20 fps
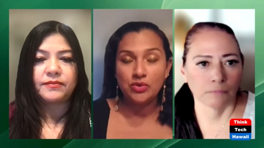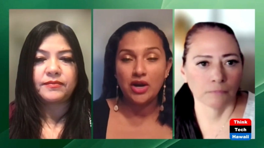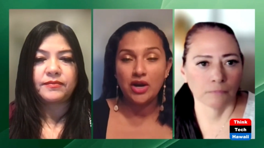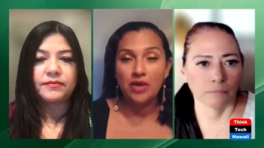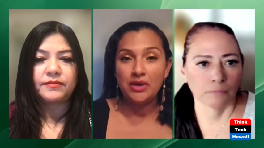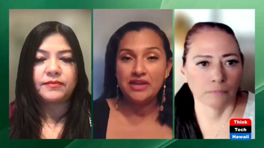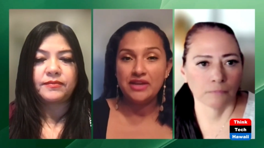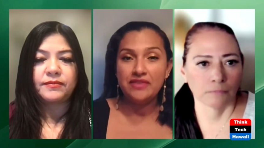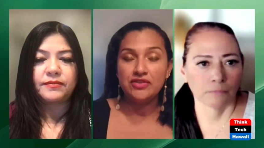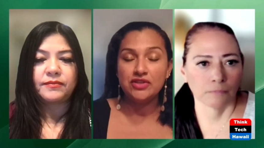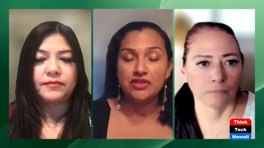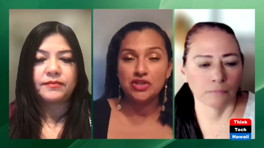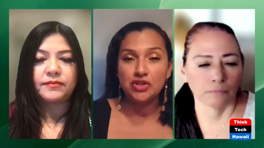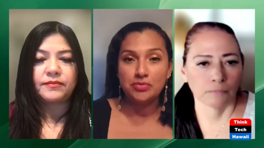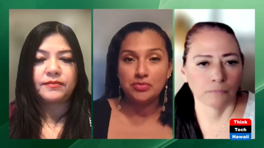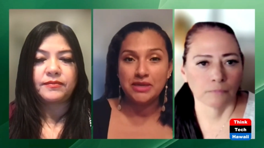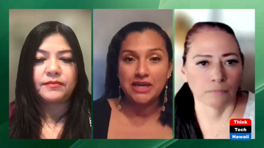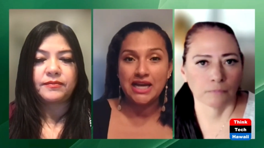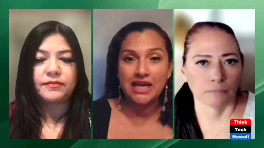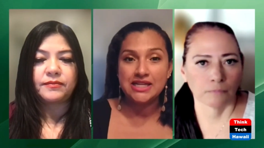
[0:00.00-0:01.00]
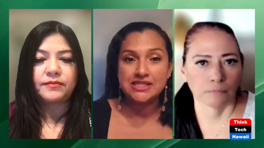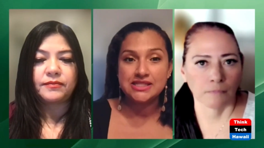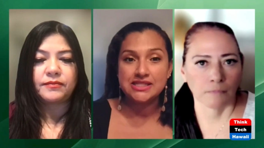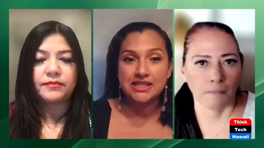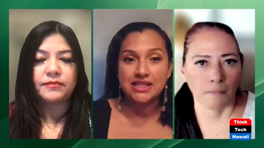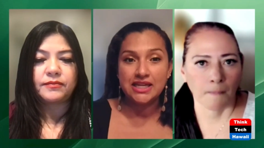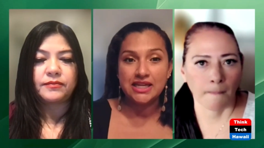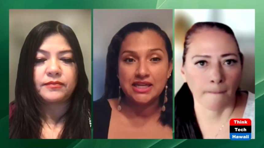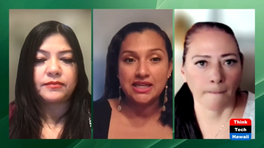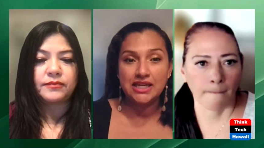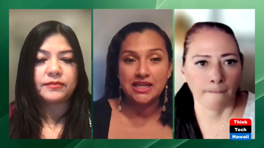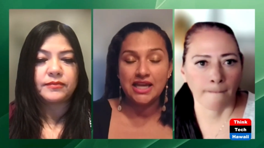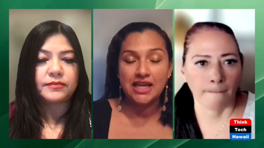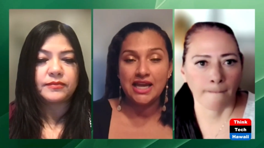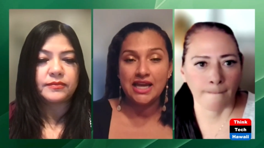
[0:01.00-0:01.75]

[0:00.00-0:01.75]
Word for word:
Speaker 1: we already feel a little bit isolated.